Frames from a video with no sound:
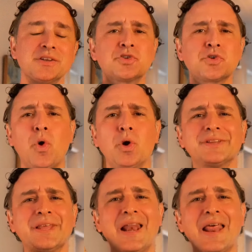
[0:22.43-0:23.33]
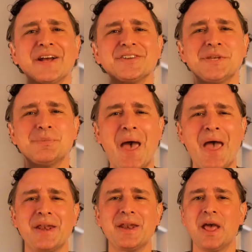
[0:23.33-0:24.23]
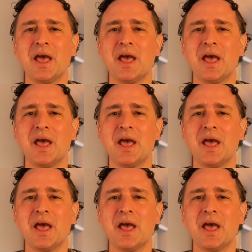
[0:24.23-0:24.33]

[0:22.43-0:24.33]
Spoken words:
It's called the Legacy Pan,